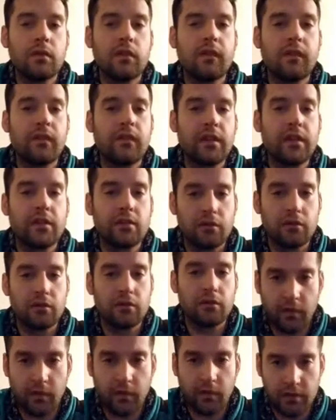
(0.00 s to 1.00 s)
feel
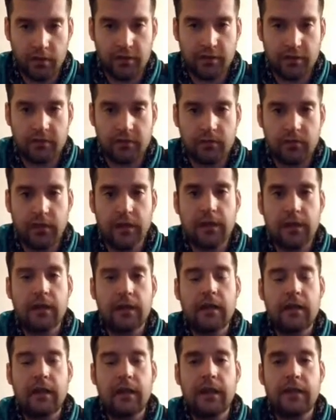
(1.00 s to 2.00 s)
first,
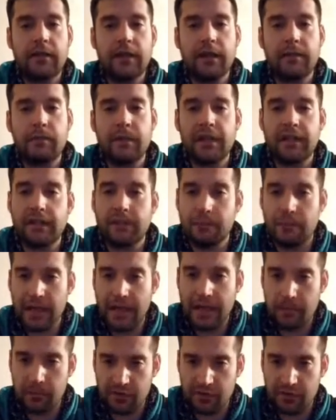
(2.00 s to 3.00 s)
and then be
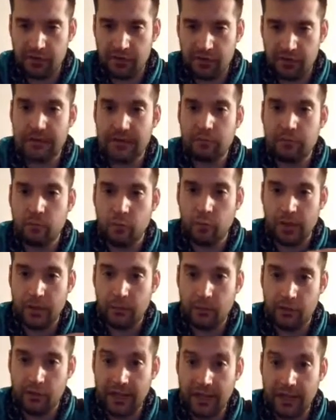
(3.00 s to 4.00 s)
able to get. We
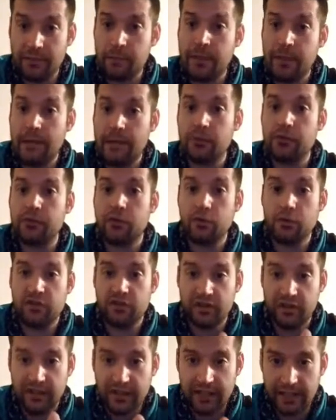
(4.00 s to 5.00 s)
will then be able to
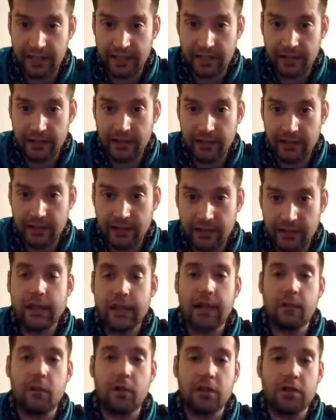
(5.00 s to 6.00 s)
see,
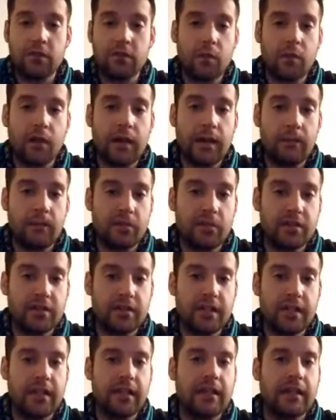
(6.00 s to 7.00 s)
and once we're able to
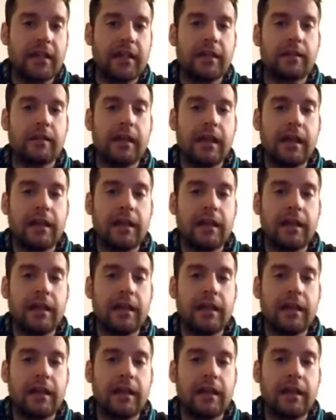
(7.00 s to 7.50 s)
see, and